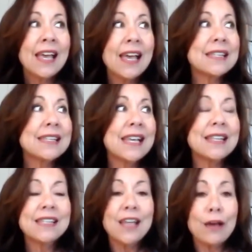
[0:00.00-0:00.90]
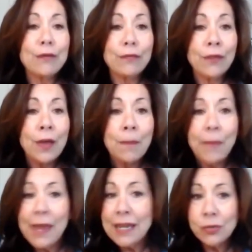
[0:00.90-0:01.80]
a sense of
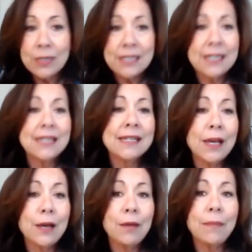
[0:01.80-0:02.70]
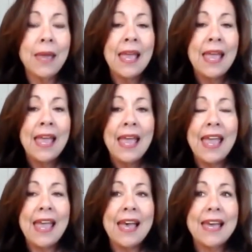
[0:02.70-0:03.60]
patriotism
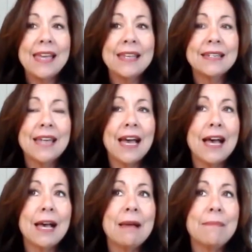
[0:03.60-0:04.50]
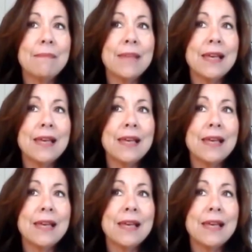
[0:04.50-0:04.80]
and um,